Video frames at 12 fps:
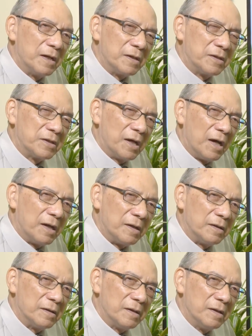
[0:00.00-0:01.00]
a
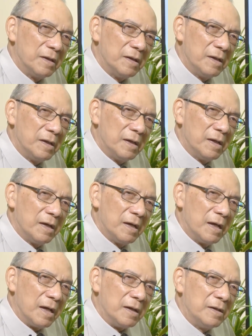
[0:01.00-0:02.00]
child,
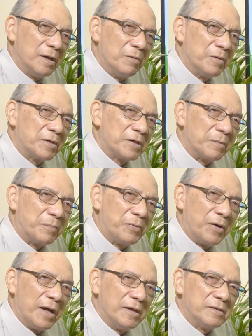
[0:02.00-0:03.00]
and they were
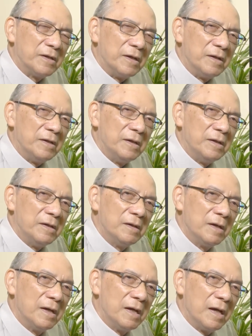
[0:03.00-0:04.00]
surprised that he
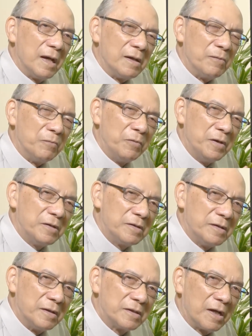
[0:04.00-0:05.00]
had
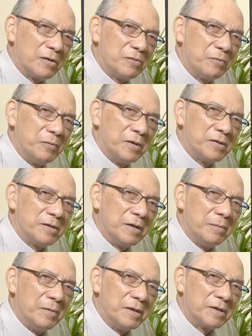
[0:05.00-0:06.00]
wisdom, such
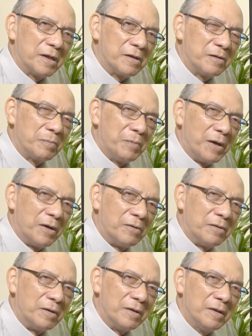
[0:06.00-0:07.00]
wisdom and such
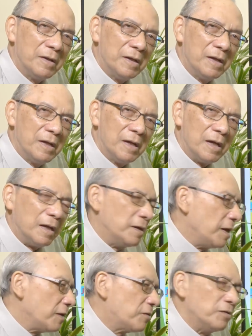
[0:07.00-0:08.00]
power, and
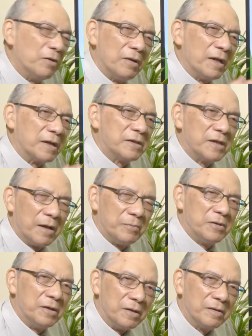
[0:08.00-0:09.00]
they could not
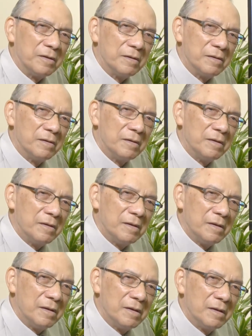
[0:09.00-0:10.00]
accept it.
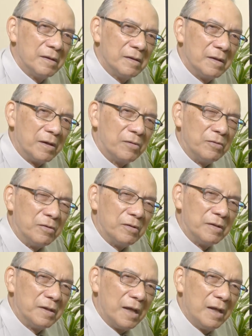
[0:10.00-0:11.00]

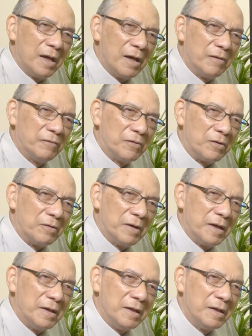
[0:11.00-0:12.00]
They have
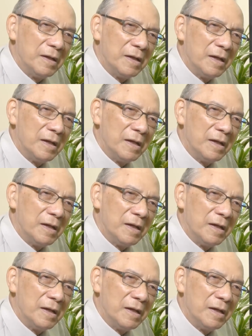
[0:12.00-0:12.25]
already